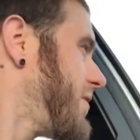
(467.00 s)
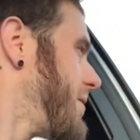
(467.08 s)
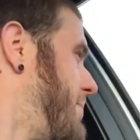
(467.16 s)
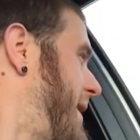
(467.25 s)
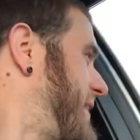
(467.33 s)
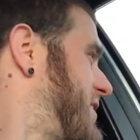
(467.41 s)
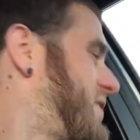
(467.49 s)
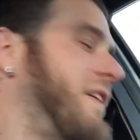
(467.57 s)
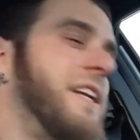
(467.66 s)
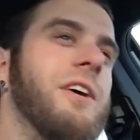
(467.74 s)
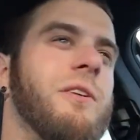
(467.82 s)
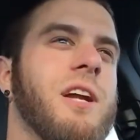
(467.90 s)
make this
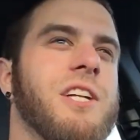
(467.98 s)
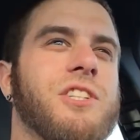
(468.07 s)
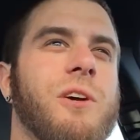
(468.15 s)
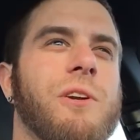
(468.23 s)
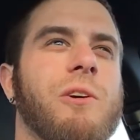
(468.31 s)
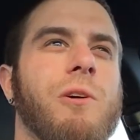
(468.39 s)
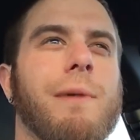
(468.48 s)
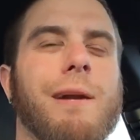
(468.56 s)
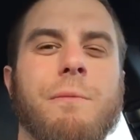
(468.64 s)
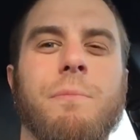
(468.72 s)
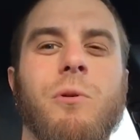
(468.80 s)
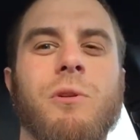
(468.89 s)
video to let y'all know I'm about
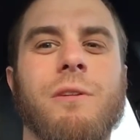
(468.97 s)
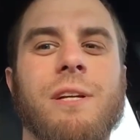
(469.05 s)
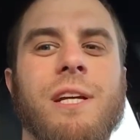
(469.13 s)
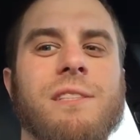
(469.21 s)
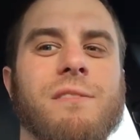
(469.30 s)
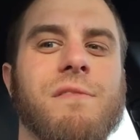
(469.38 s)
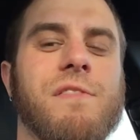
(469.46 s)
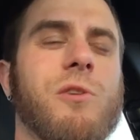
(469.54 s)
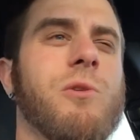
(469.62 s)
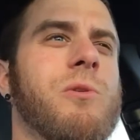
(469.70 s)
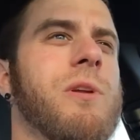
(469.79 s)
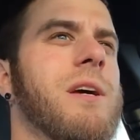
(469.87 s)
to be pulling up to get some
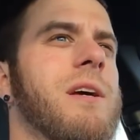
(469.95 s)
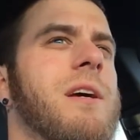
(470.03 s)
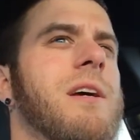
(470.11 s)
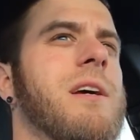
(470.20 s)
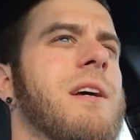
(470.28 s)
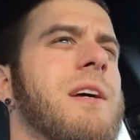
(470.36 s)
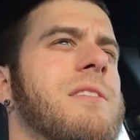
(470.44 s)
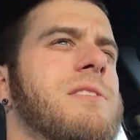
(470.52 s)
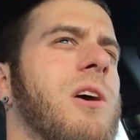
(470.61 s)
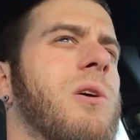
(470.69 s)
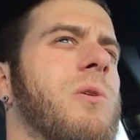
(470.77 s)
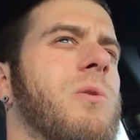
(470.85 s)
food.
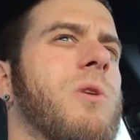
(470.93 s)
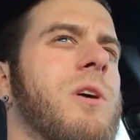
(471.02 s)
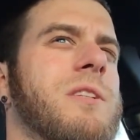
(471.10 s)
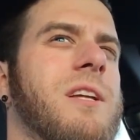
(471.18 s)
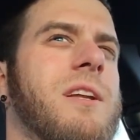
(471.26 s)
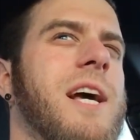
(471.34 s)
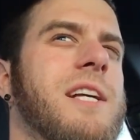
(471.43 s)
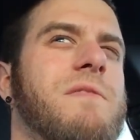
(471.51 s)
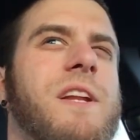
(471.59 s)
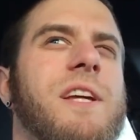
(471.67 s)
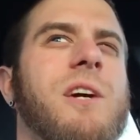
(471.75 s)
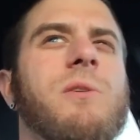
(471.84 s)
So until the next
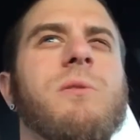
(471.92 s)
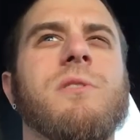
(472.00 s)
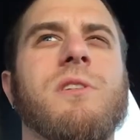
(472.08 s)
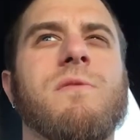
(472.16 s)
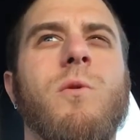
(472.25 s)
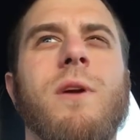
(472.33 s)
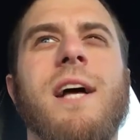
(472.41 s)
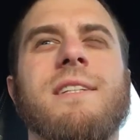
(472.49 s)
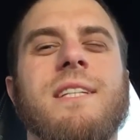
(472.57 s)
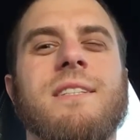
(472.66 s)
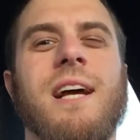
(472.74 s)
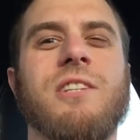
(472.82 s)
video, it's
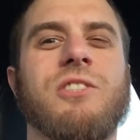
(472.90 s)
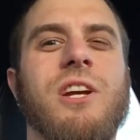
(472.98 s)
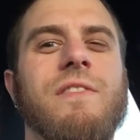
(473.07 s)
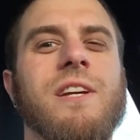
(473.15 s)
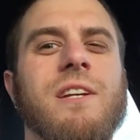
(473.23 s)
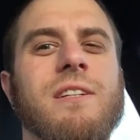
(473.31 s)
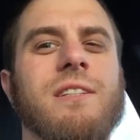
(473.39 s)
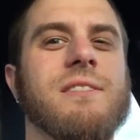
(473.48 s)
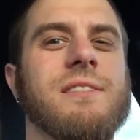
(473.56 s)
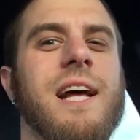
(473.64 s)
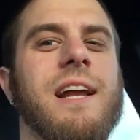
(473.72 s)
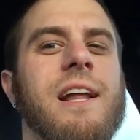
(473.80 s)
496i Chevy
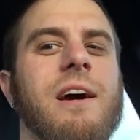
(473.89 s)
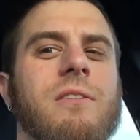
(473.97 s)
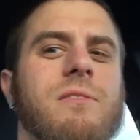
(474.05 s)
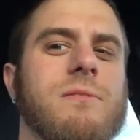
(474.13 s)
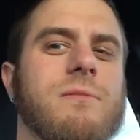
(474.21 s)
signing out.